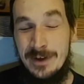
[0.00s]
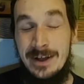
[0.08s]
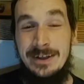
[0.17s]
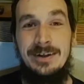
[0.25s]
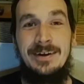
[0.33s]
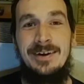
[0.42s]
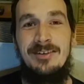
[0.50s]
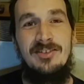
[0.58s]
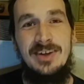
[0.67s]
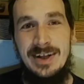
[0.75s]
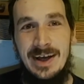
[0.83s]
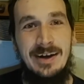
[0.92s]
and you can
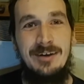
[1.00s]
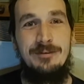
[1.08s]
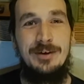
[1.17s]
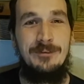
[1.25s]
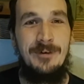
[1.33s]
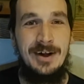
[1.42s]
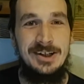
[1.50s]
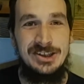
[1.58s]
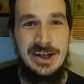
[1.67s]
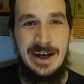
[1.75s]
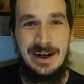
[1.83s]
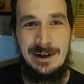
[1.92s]
see that if you watch
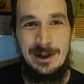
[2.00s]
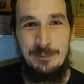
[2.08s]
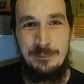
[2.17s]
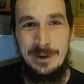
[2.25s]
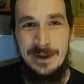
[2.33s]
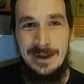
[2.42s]
that clip.